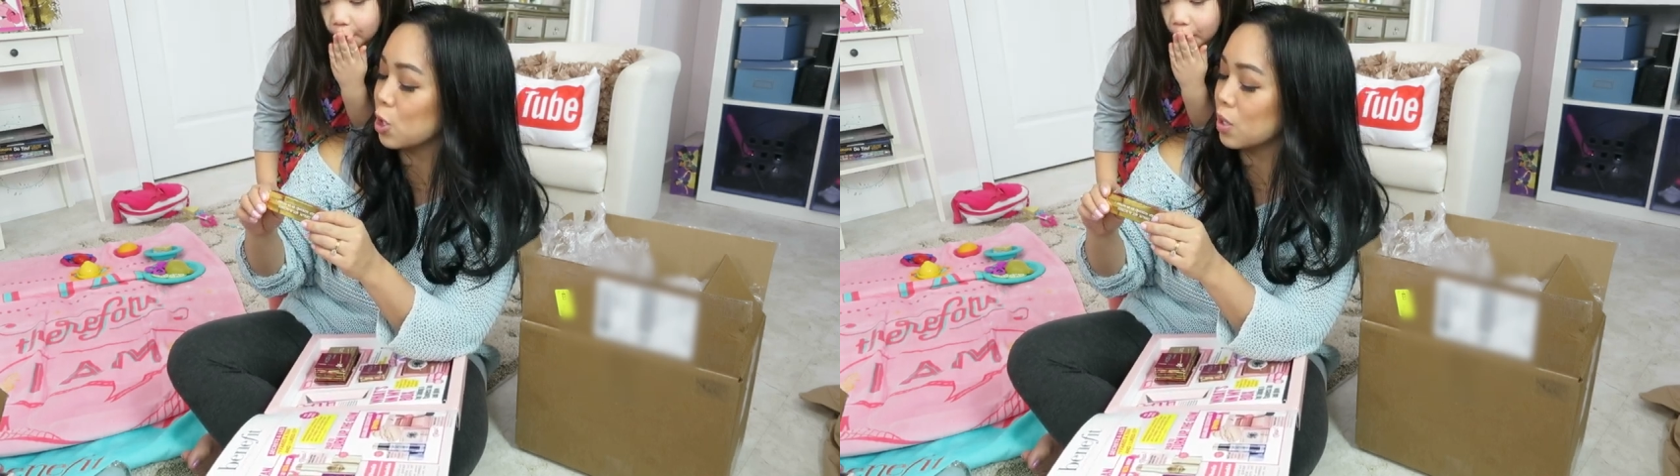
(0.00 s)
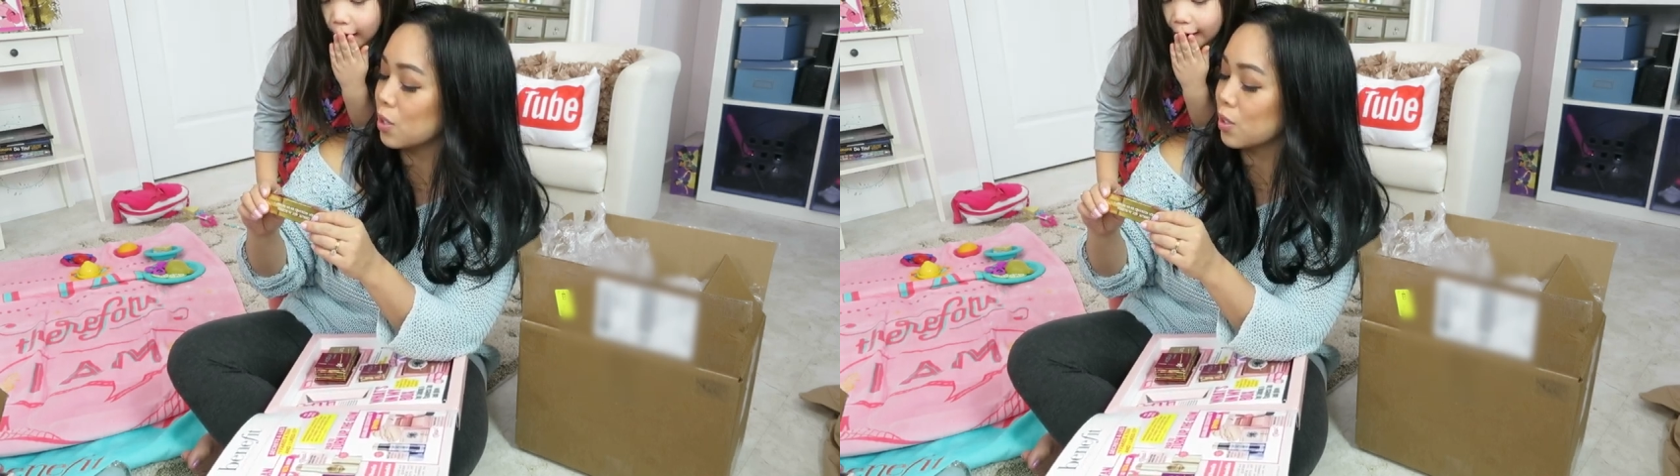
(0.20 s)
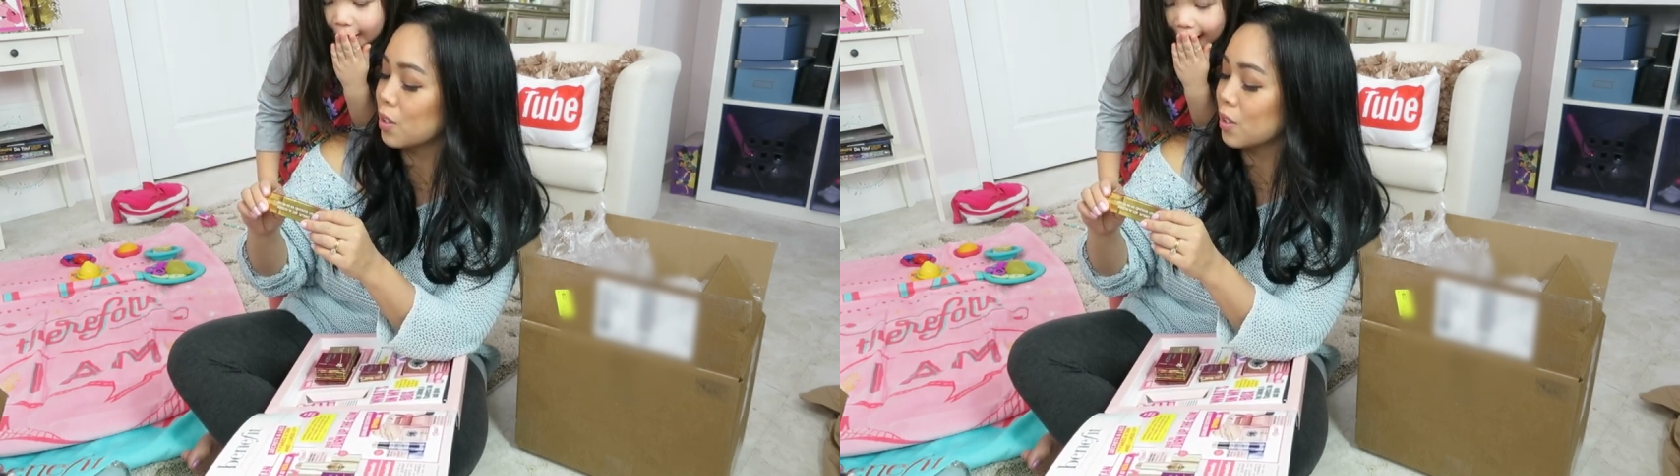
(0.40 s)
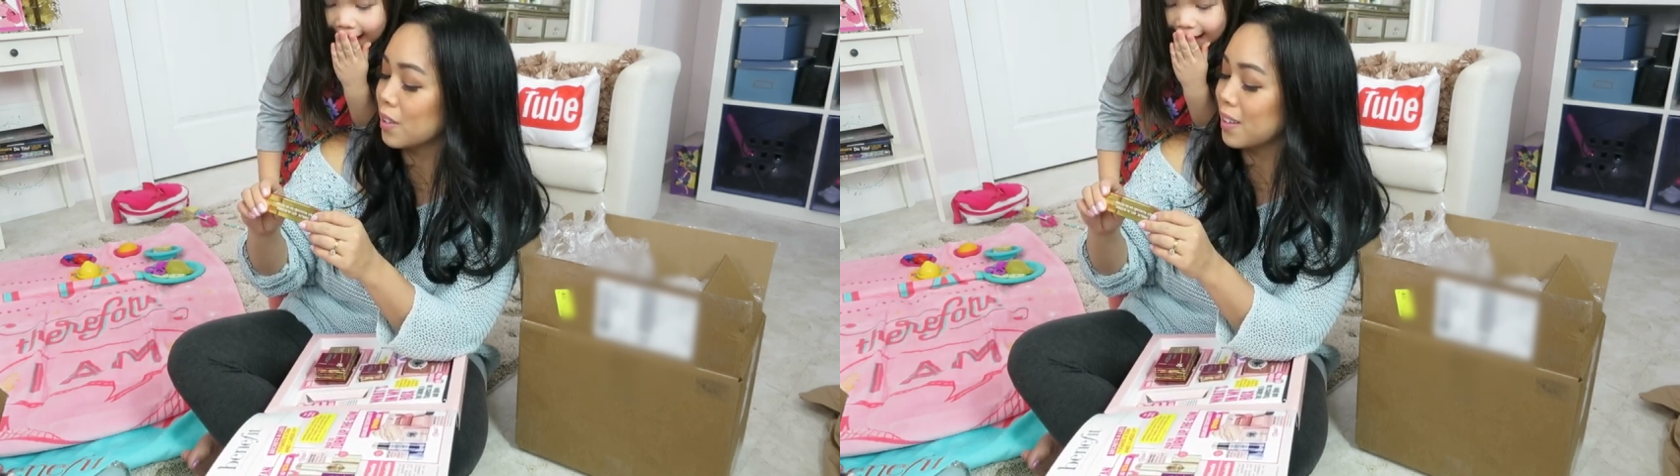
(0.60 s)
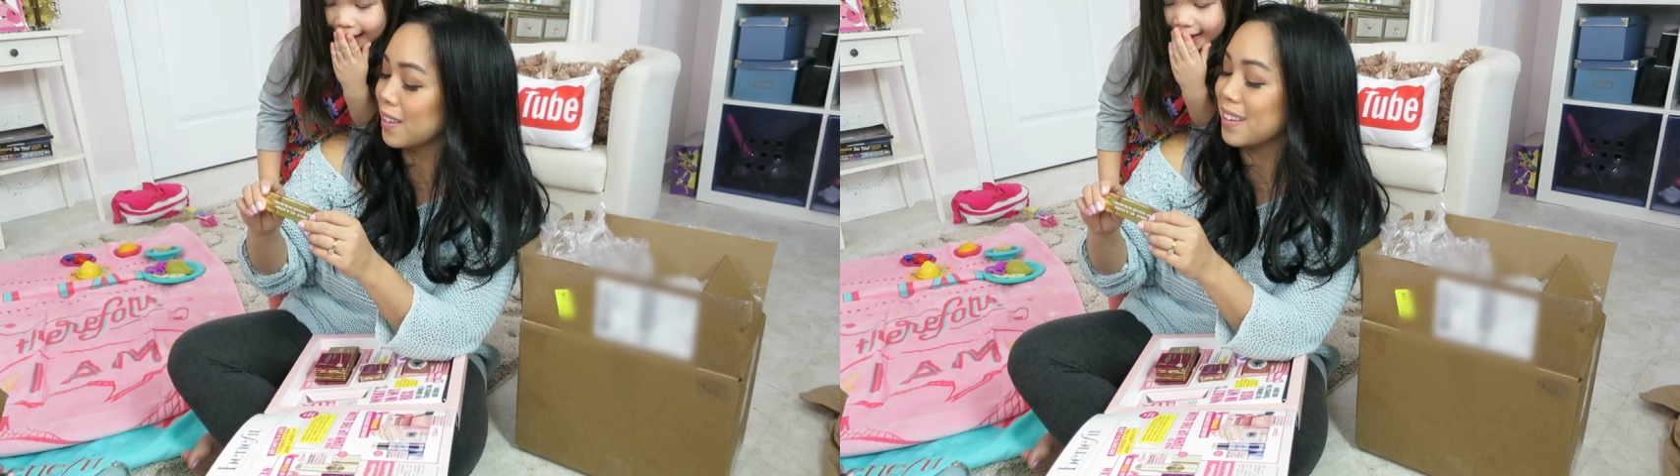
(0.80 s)

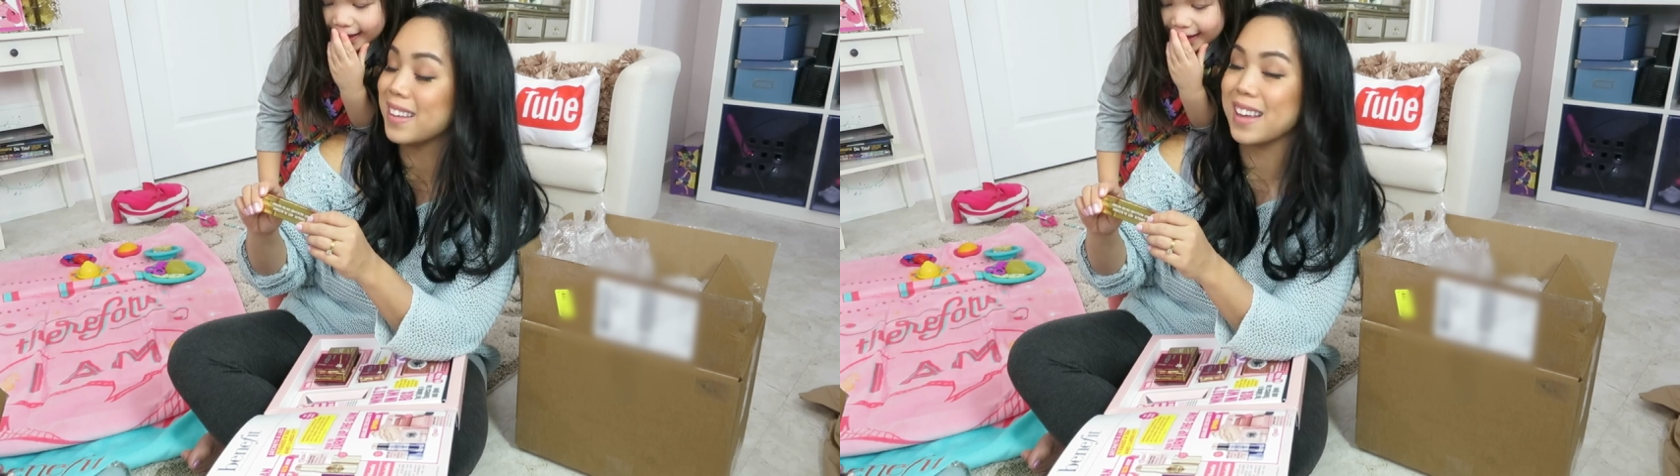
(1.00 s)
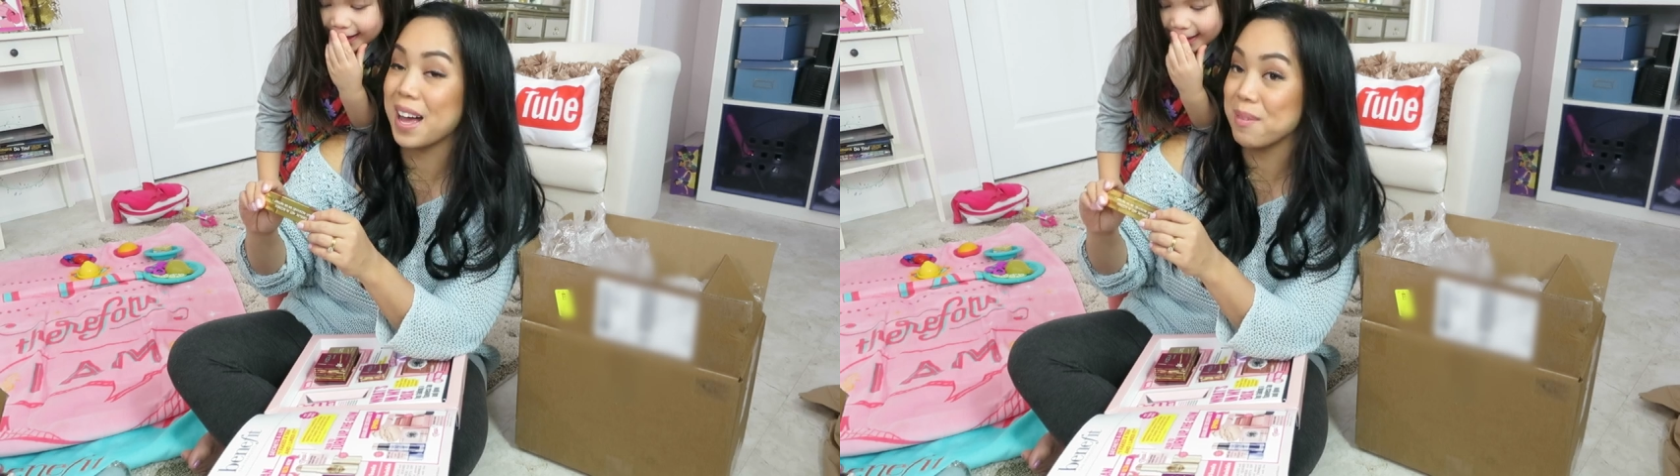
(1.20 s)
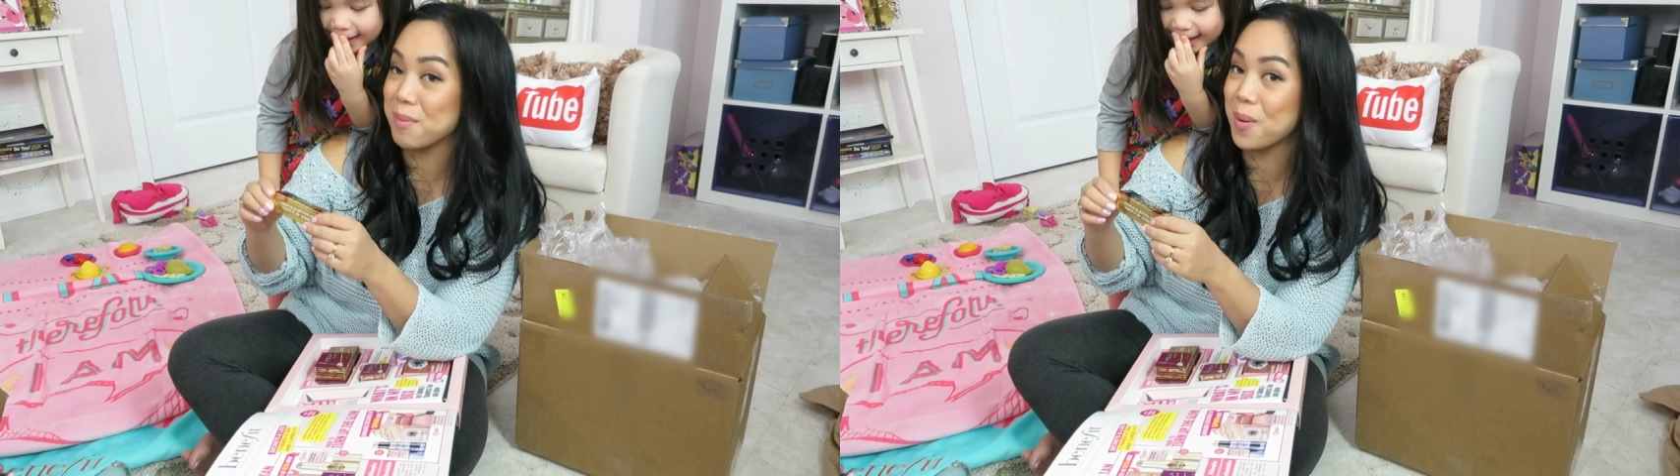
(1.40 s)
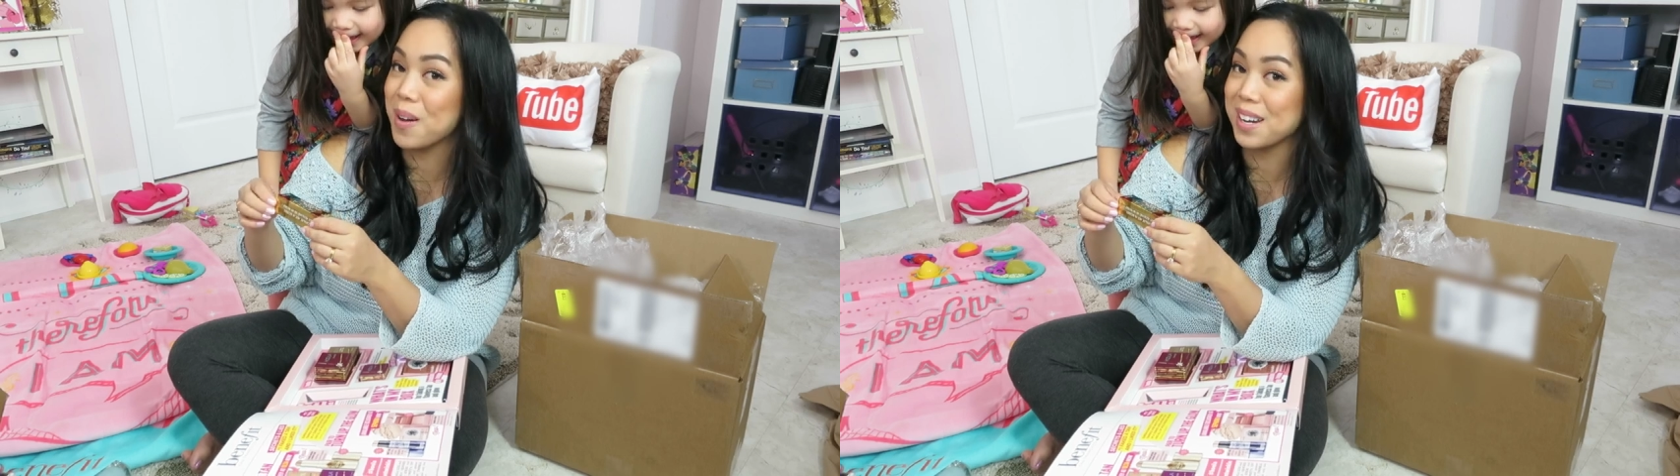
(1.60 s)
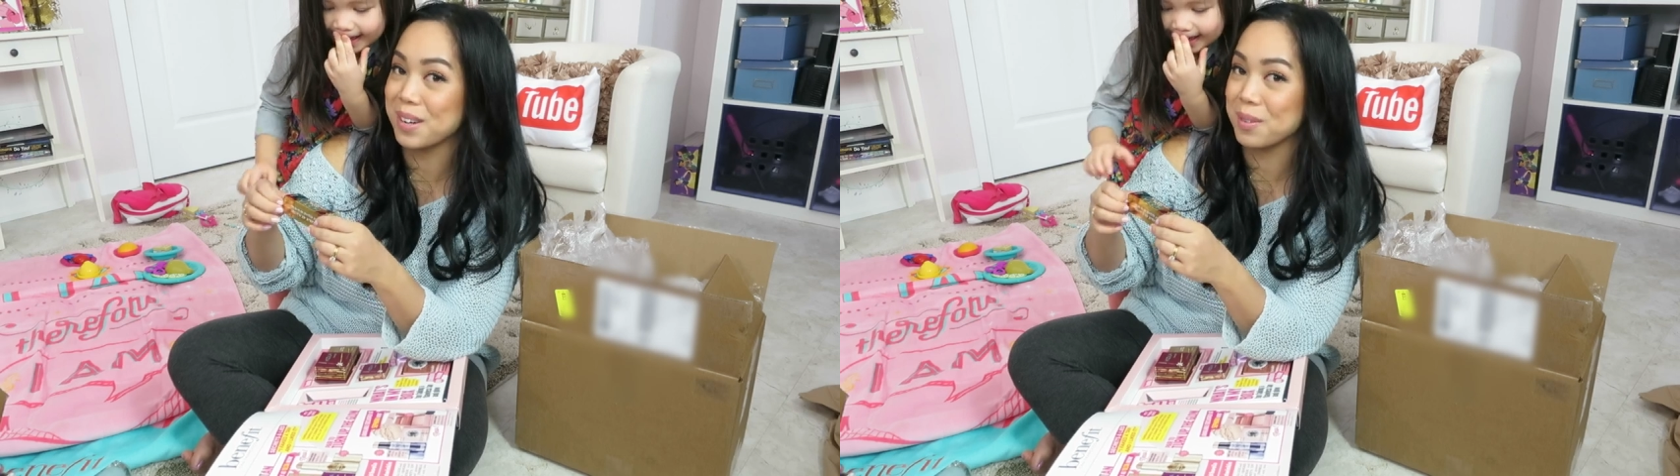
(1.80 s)
Moana. Yeah, Moana.